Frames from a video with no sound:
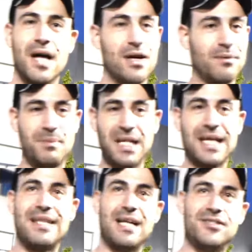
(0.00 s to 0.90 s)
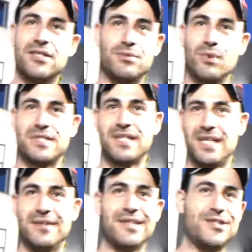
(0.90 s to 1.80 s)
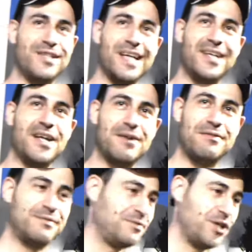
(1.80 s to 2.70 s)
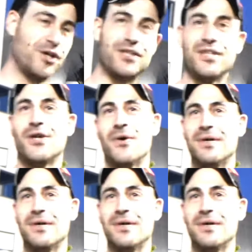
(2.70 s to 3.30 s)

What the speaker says: It'll be like that. Just once the key things are taken care of, you're good to go.